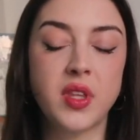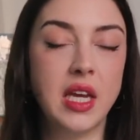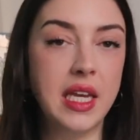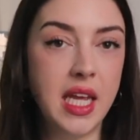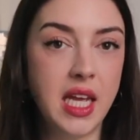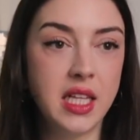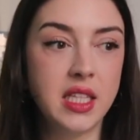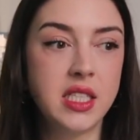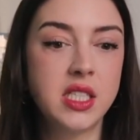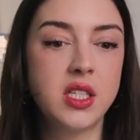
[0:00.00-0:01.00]
in
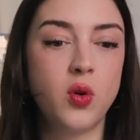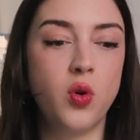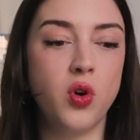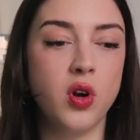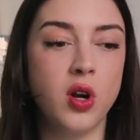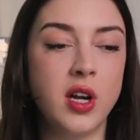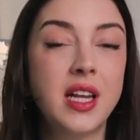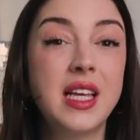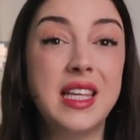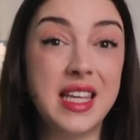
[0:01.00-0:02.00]
English or
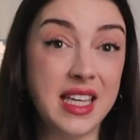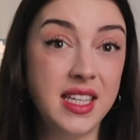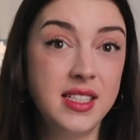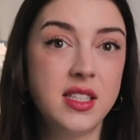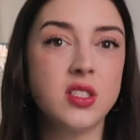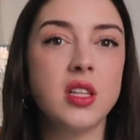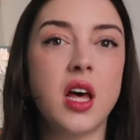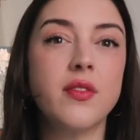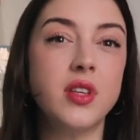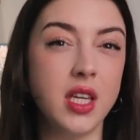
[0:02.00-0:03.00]
gigs. There's a
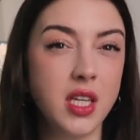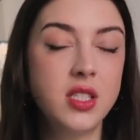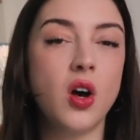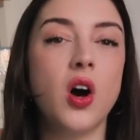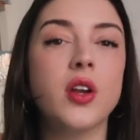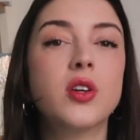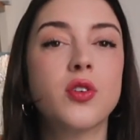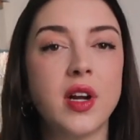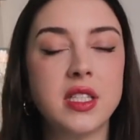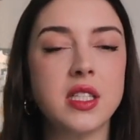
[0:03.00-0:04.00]
lot of gigs on
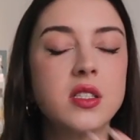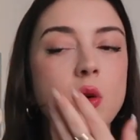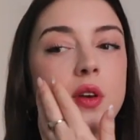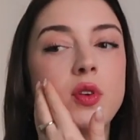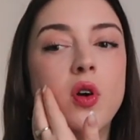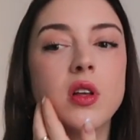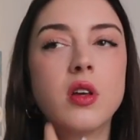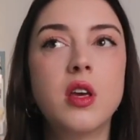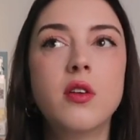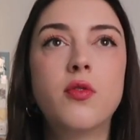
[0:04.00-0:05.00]
Craigslist. So if you are
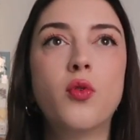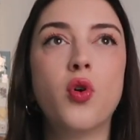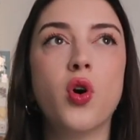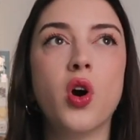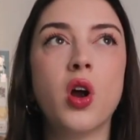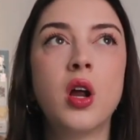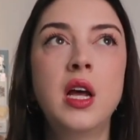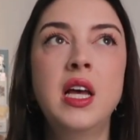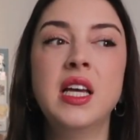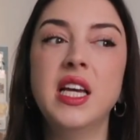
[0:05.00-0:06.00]
looking for
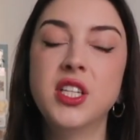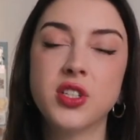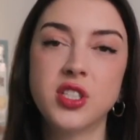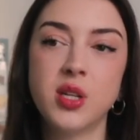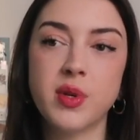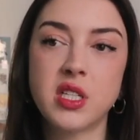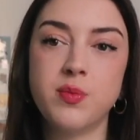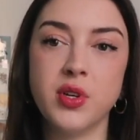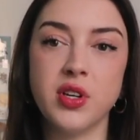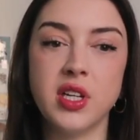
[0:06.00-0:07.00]
internship
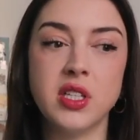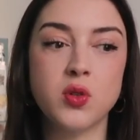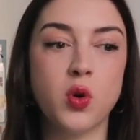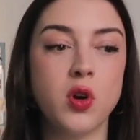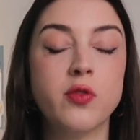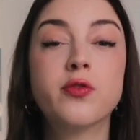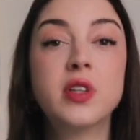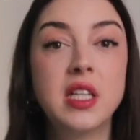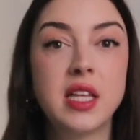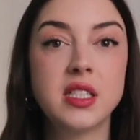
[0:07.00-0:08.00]
experience or
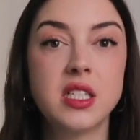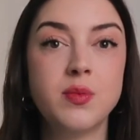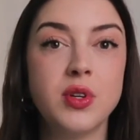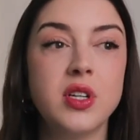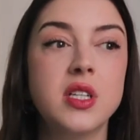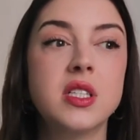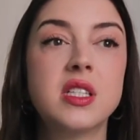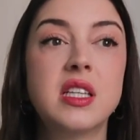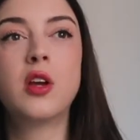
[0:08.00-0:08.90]
freelance experience,